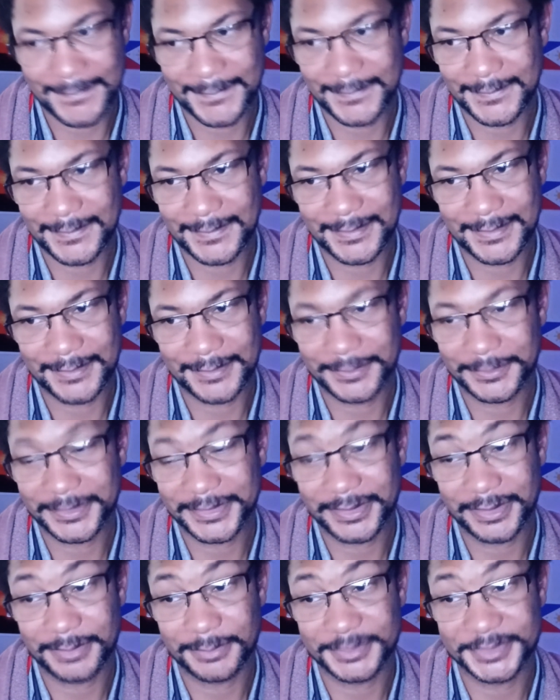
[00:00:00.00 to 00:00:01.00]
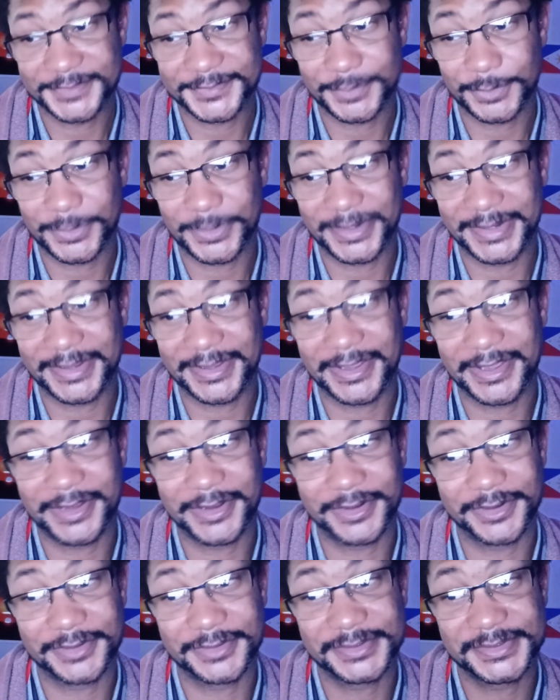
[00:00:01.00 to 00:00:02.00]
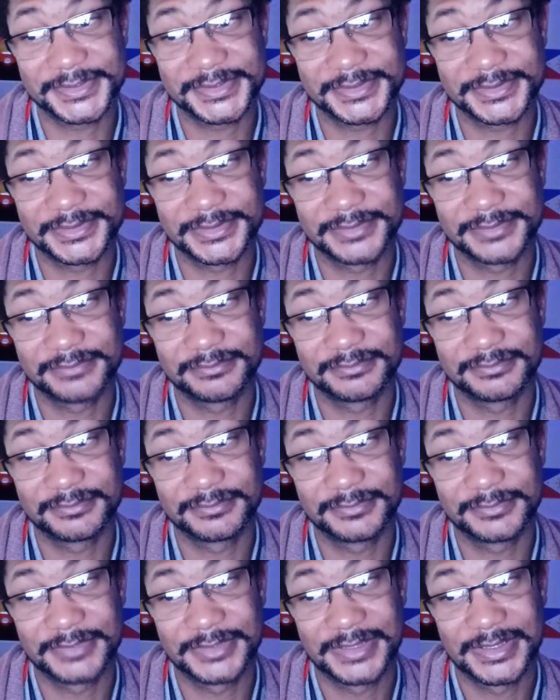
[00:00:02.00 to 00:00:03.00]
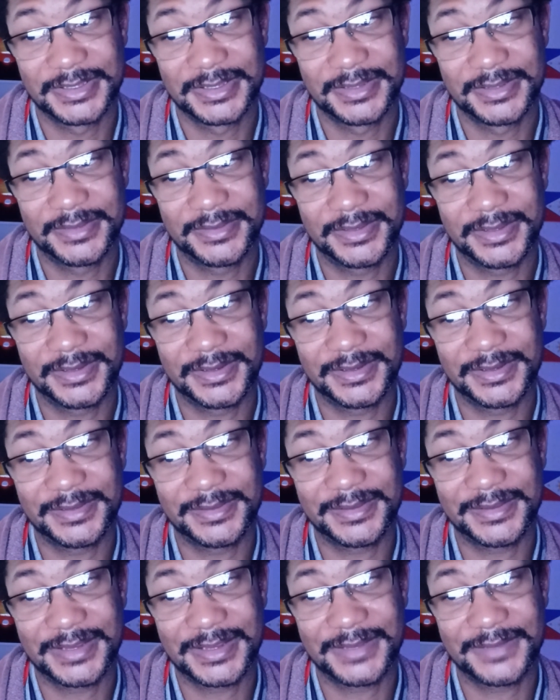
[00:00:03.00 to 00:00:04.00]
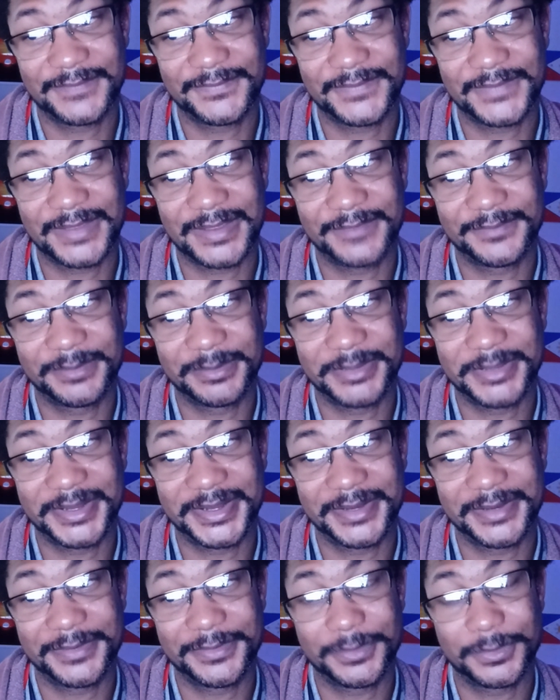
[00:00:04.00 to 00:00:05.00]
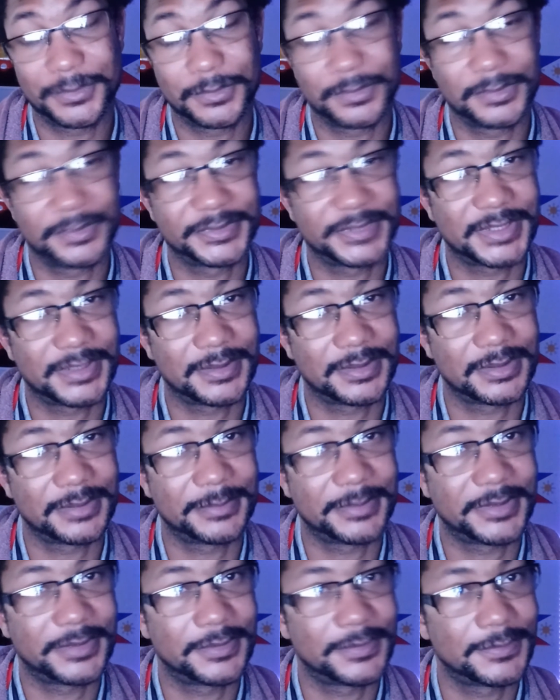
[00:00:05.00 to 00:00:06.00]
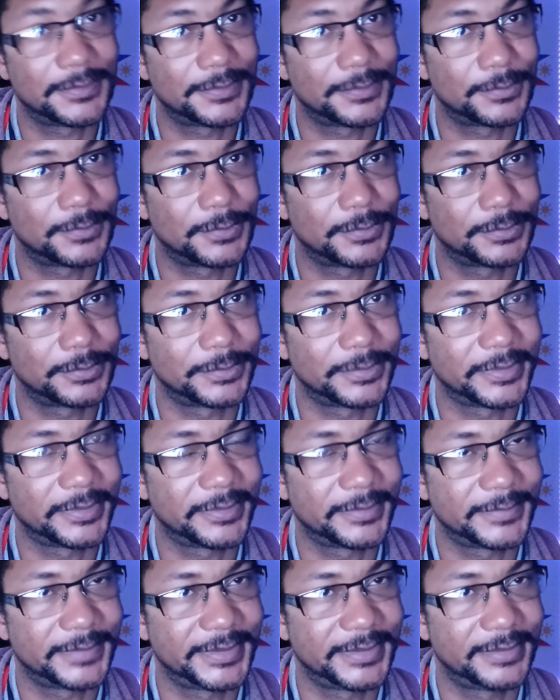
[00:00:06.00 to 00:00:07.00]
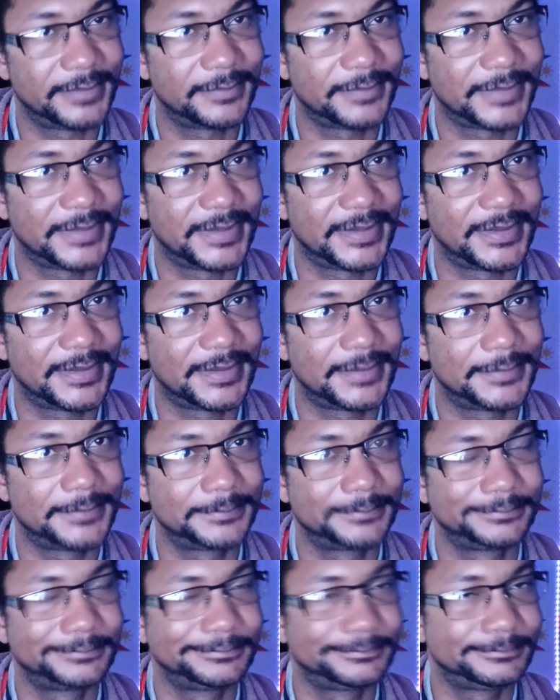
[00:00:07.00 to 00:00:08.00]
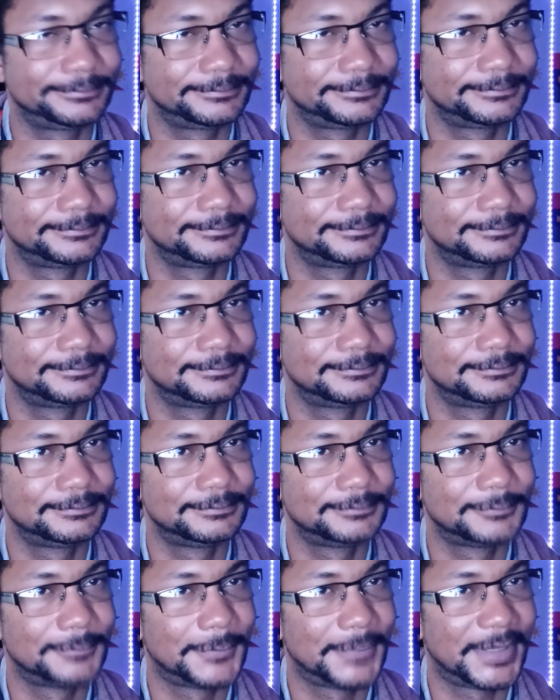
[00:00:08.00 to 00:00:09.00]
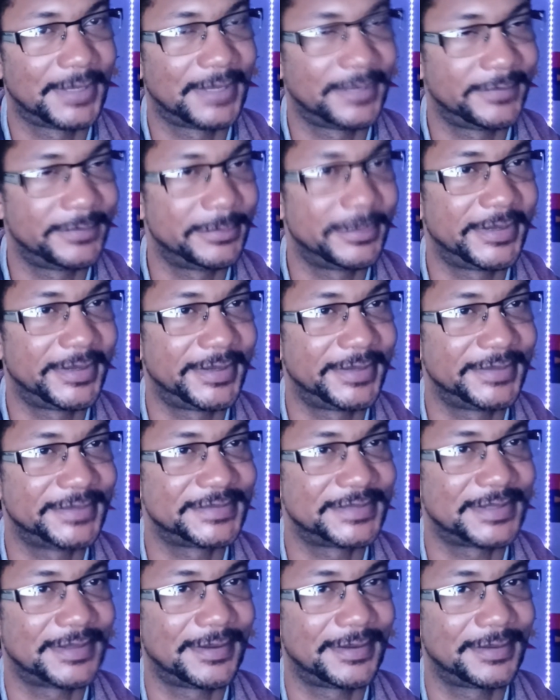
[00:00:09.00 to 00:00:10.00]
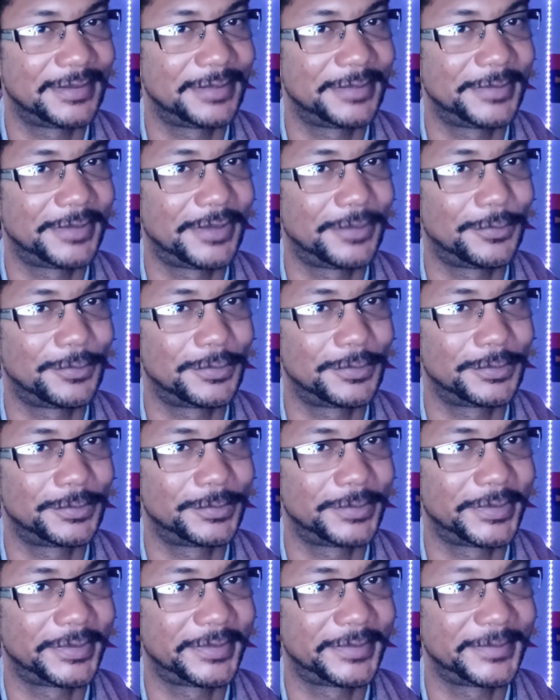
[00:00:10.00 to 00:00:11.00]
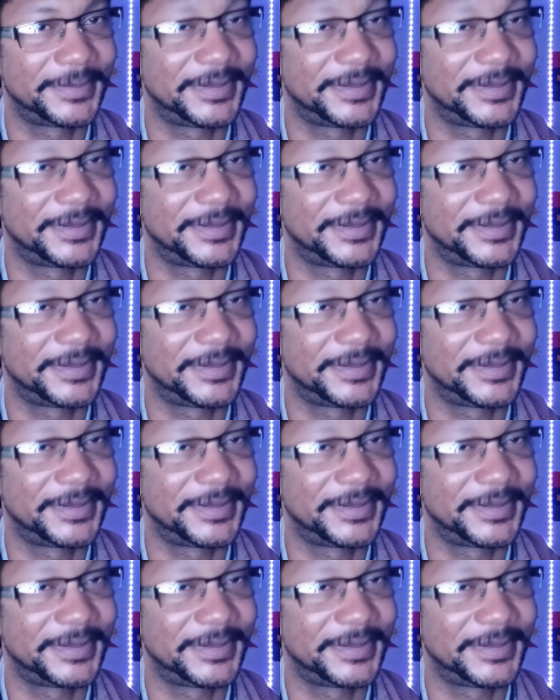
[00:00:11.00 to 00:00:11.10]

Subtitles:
don't care much for white cares. They have everybody in the world talking about going to World War III right now. Everybody's talking about World War III